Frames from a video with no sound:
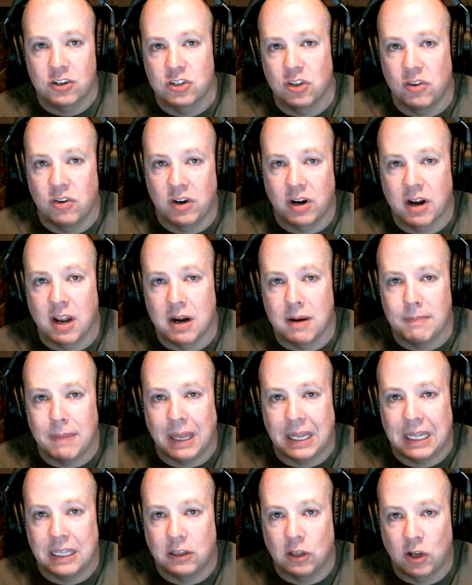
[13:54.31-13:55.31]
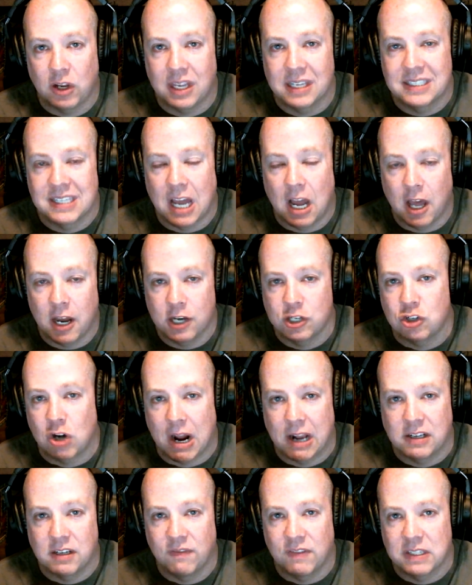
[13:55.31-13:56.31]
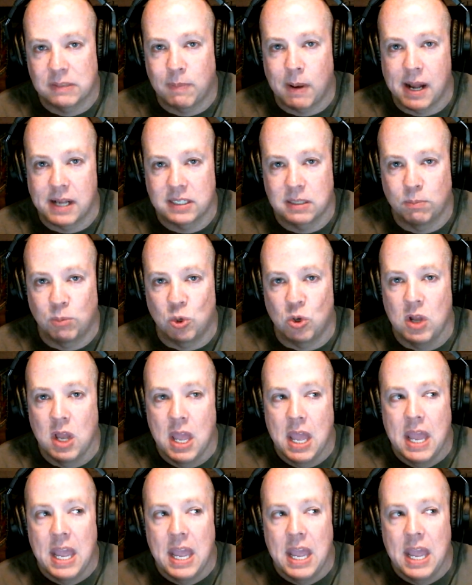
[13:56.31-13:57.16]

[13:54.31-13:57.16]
so they're going to make it look as unattractive as possible.